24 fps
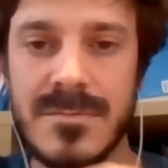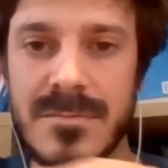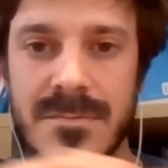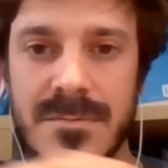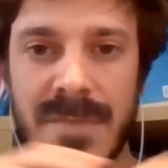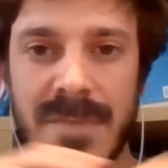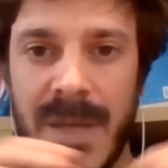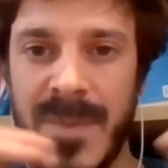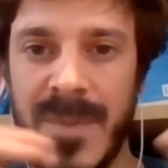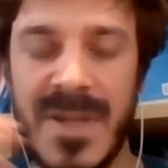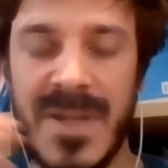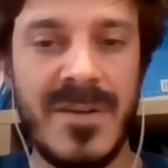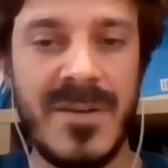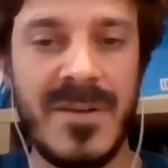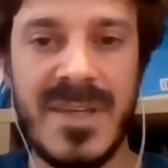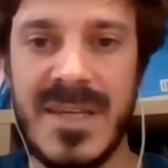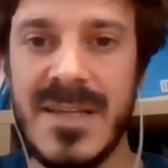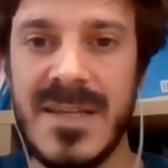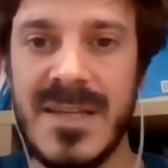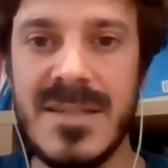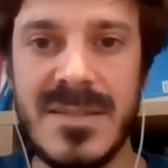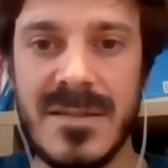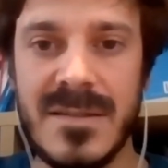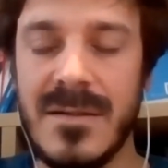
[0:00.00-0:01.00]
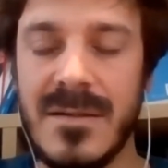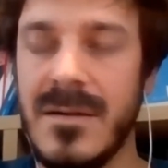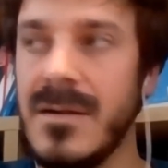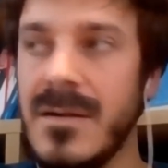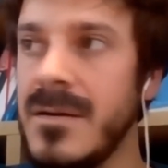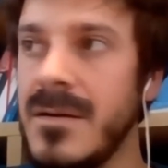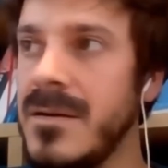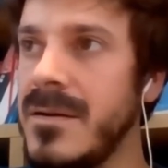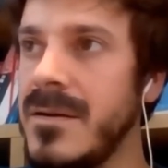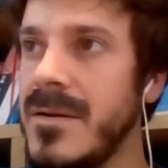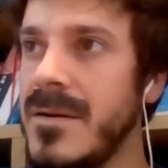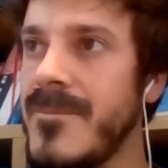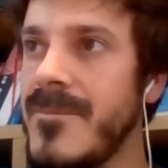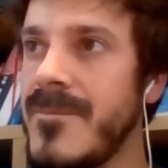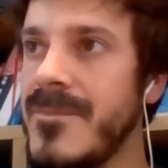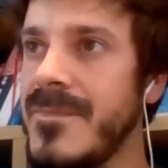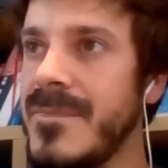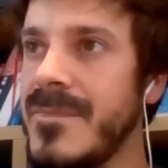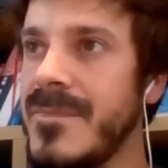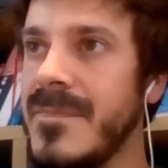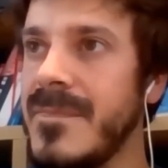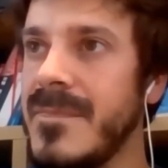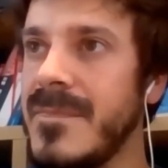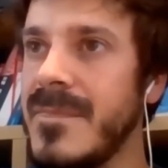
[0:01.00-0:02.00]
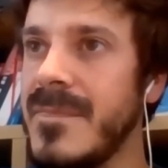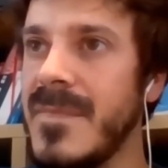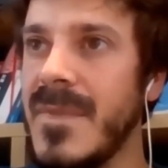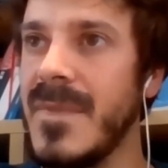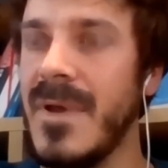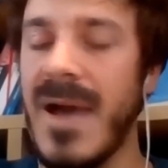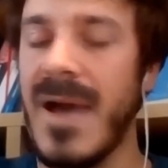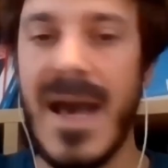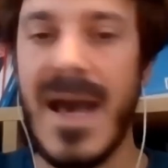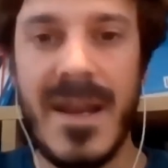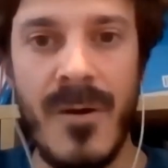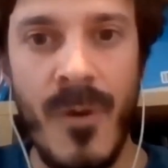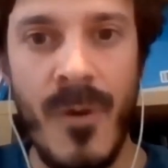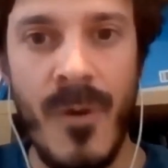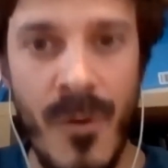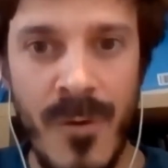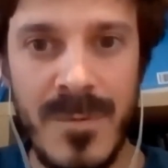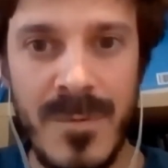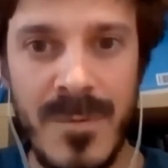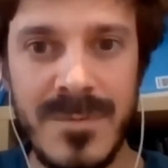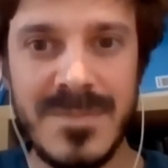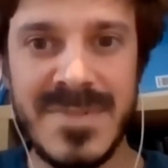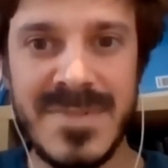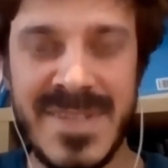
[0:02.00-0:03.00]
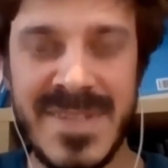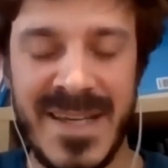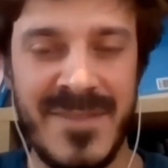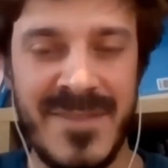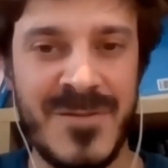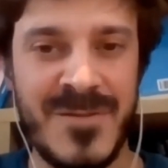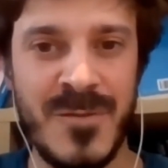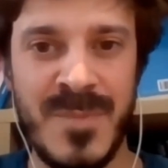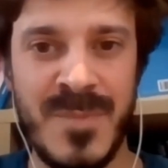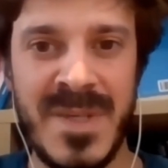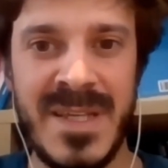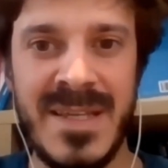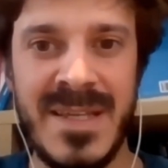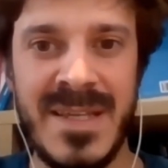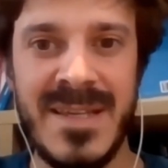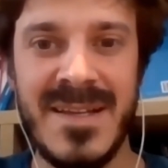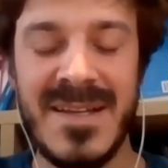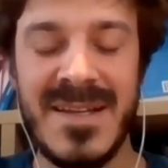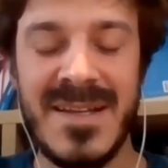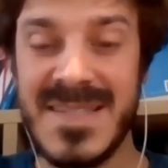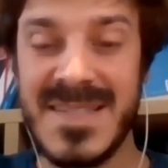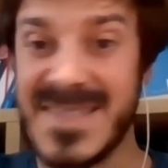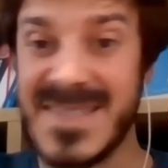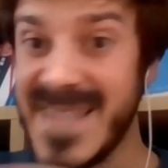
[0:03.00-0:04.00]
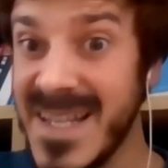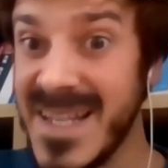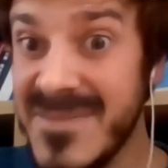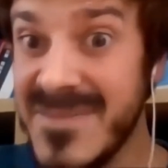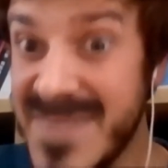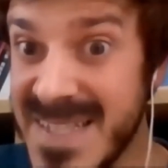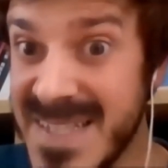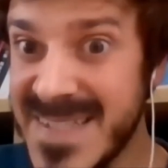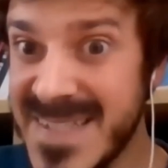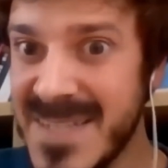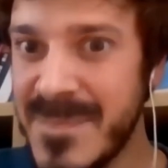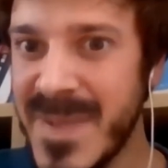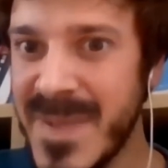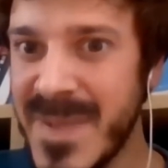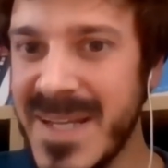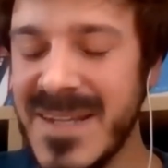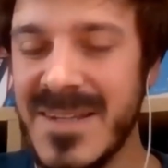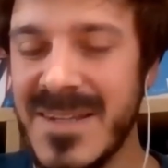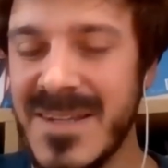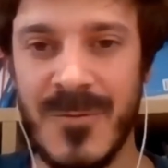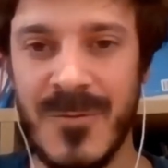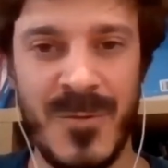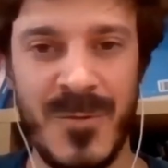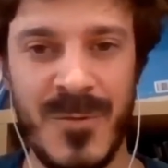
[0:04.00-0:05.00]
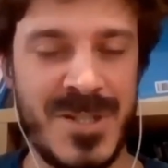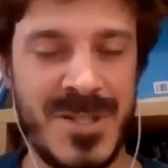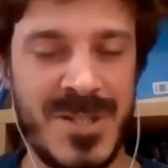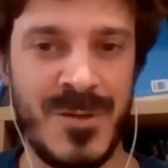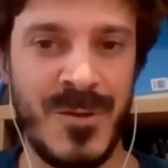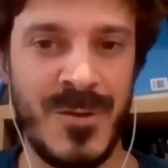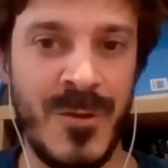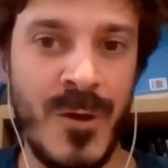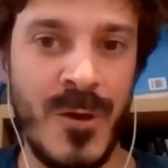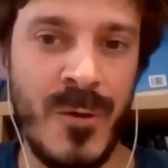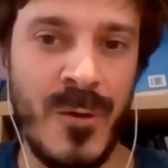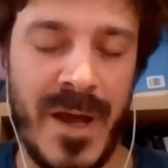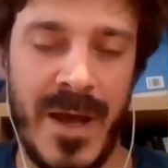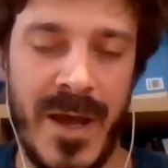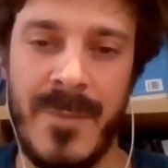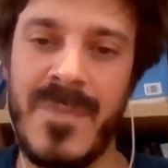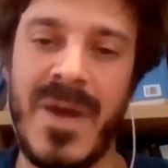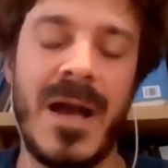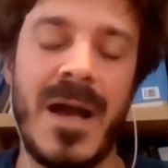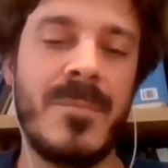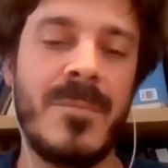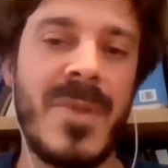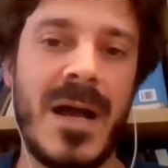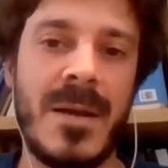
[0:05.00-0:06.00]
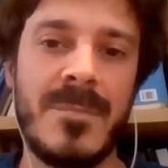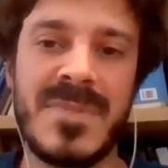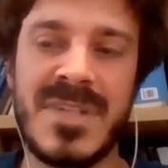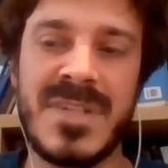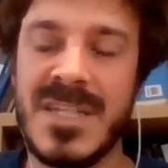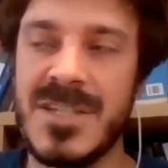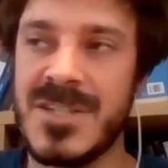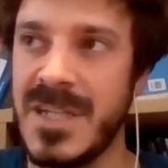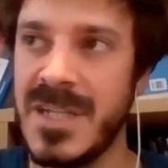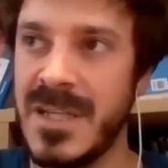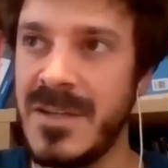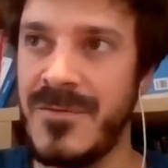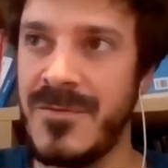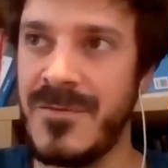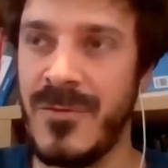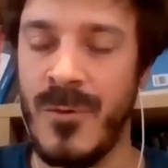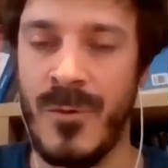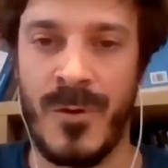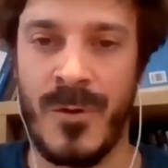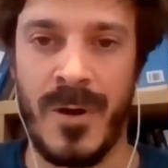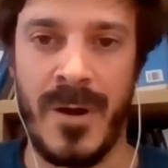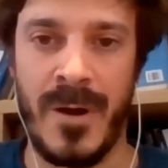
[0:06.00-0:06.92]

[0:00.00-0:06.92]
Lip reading: I mean, the kids are at home. They have to be self-disciplined, which, you know, I'm teaching for